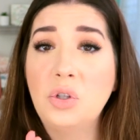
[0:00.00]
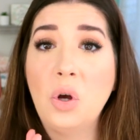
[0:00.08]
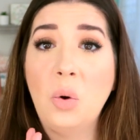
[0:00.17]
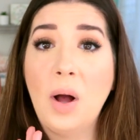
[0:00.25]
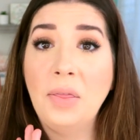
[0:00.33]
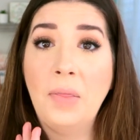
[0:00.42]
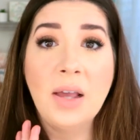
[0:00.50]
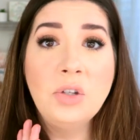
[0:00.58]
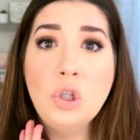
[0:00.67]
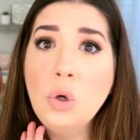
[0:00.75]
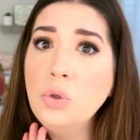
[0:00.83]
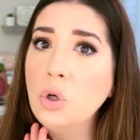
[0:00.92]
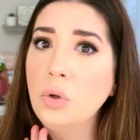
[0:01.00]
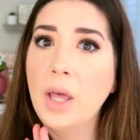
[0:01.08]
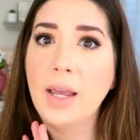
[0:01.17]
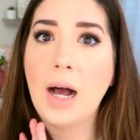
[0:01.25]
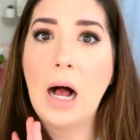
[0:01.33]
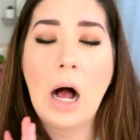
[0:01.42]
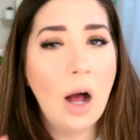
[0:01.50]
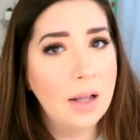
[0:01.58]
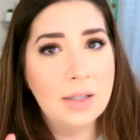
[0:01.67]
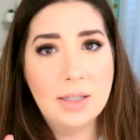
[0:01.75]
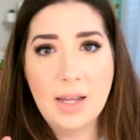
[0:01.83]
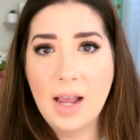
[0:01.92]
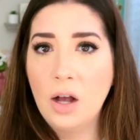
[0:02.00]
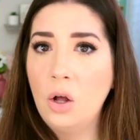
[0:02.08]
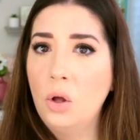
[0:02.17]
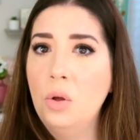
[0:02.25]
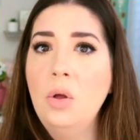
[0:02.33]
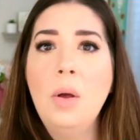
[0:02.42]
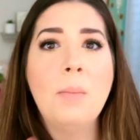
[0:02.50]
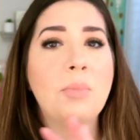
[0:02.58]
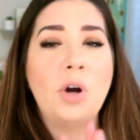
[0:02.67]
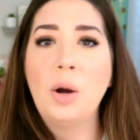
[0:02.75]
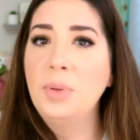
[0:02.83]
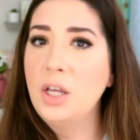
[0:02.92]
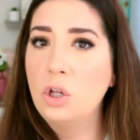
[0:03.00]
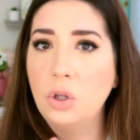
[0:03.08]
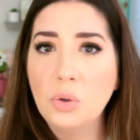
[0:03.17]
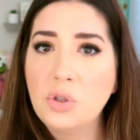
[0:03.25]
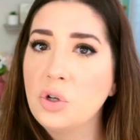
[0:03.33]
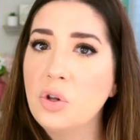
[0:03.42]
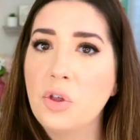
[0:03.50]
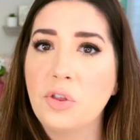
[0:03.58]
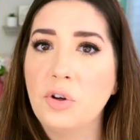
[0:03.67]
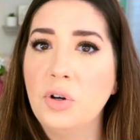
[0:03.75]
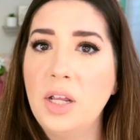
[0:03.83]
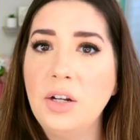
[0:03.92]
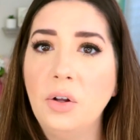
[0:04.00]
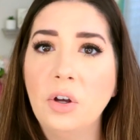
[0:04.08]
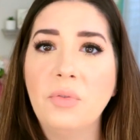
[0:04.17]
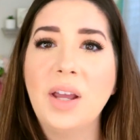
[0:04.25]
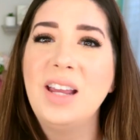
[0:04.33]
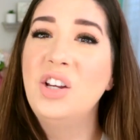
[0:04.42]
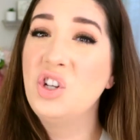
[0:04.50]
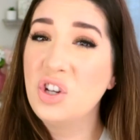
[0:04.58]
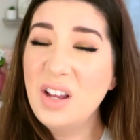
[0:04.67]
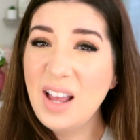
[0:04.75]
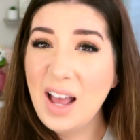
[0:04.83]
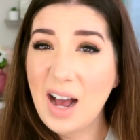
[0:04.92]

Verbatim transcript: So unless those are like on sale, probably closer to the $30 range,